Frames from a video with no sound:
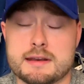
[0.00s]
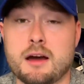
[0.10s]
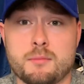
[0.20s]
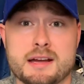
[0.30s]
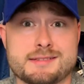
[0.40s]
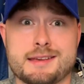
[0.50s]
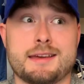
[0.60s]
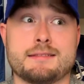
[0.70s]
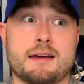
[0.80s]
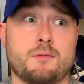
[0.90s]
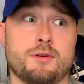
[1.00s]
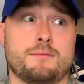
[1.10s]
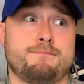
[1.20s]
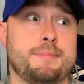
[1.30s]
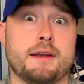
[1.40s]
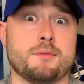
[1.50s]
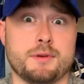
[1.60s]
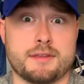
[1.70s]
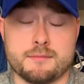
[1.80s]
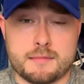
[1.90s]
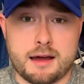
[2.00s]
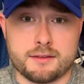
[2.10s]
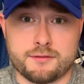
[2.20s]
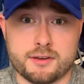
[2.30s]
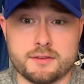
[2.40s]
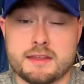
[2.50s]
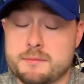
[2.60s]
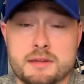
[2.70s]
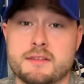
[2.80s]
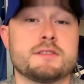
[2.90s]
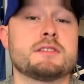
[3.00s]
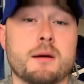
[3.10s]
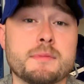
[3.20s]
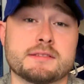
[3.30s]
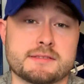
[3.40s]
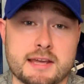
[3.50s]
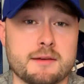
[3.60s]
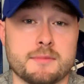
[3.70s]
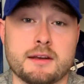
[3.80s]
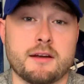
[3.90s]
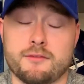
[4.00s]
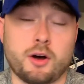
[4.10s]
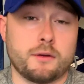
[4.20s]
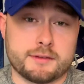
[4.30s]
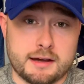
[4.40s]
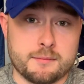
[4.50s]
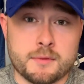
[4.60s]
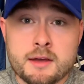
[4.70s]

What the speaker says: Now, am I saying that we're better with him not on the field? That'd be the dumbest statement of all time.